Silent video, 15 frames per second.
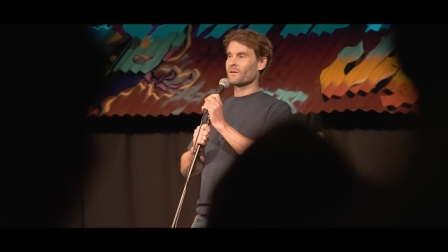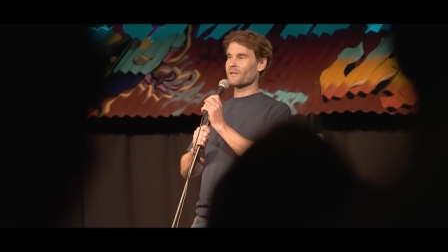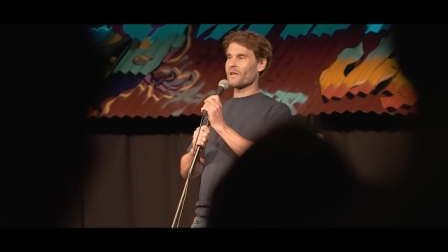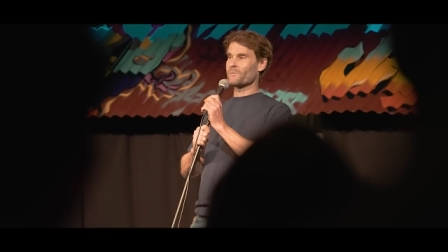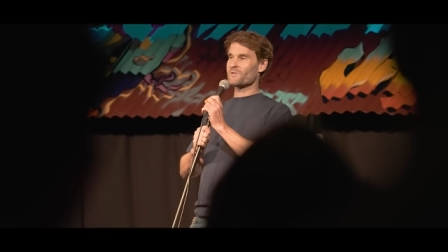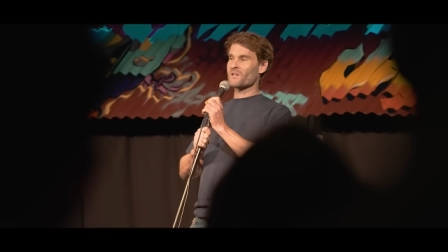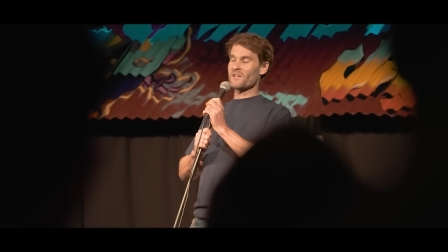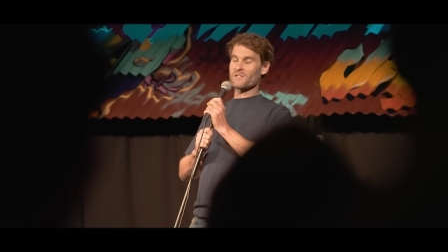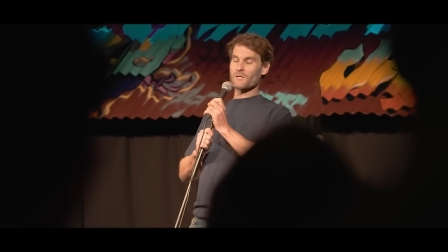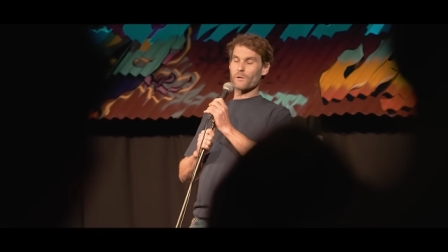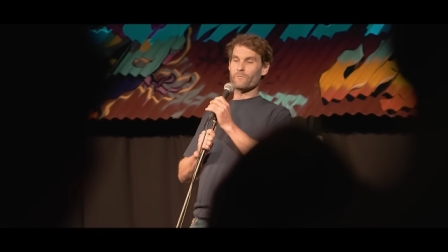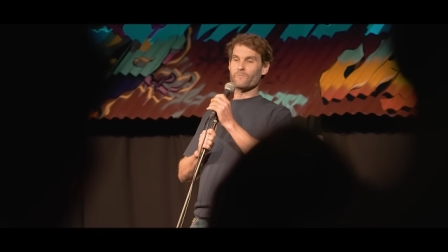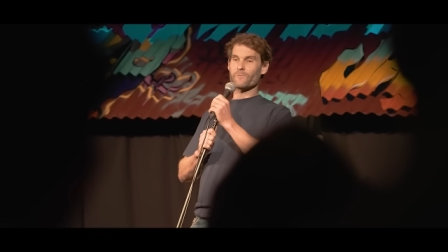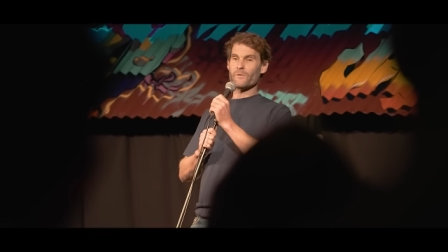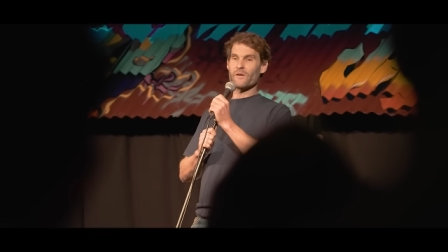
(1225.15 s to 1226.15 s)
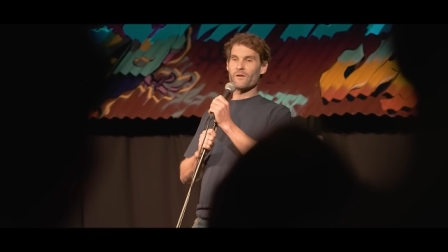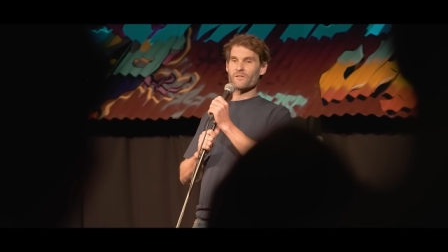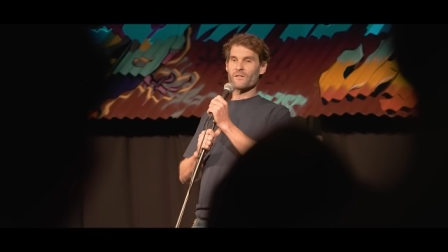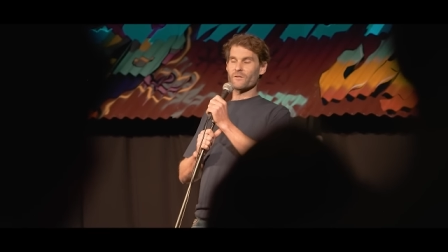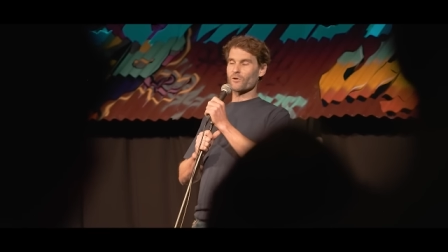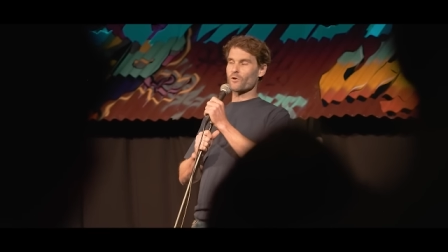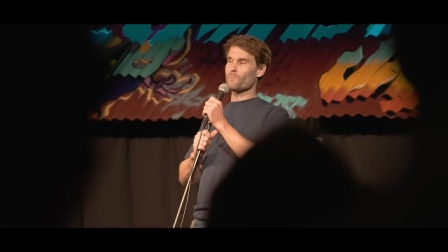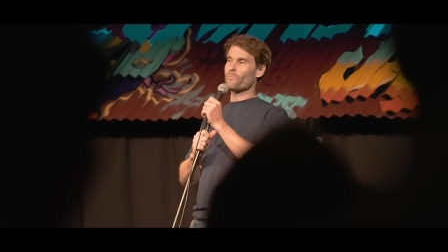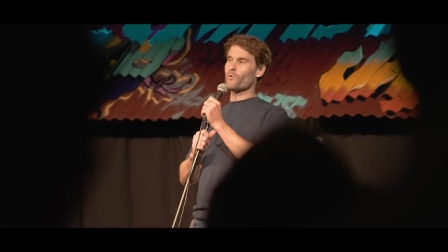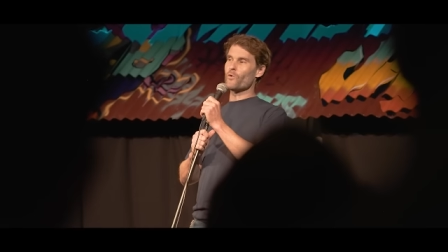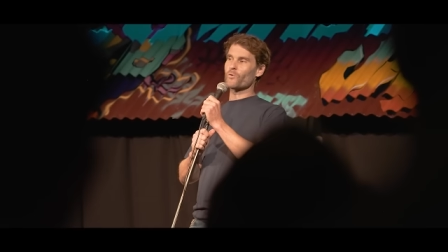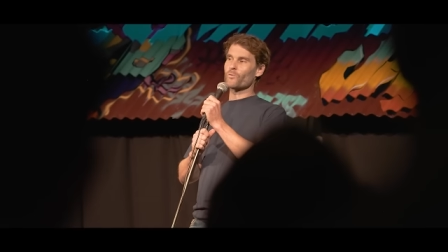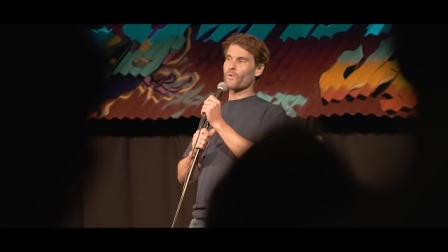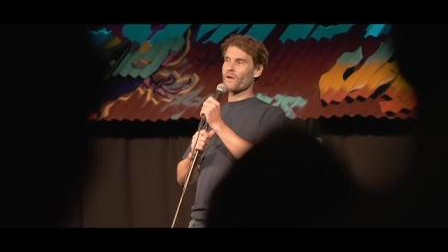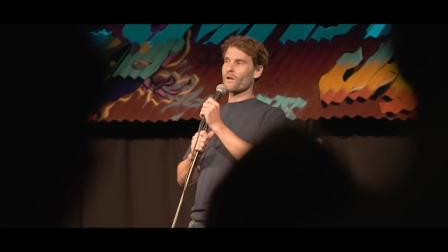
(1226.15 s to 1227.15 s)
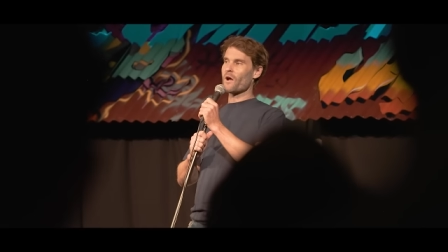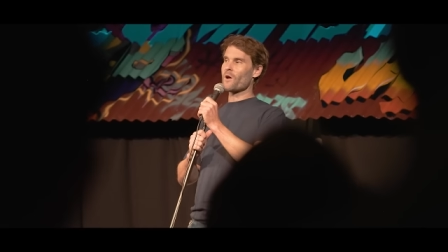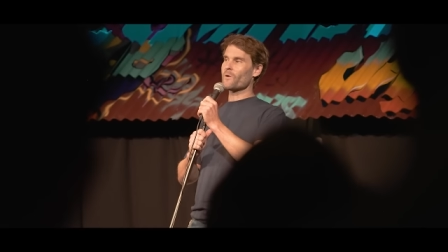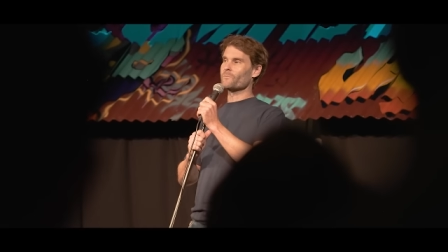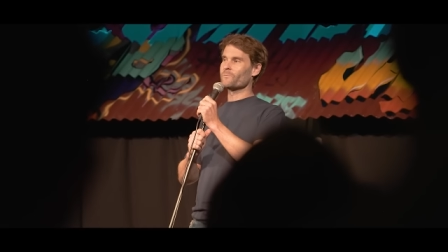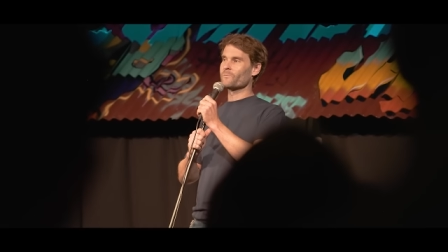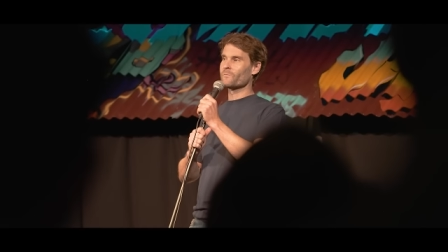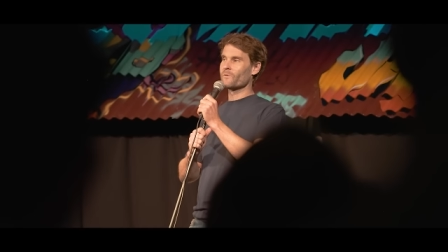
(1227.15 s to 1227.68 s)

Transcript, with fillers: kept teasing him from there until I got bored and went home.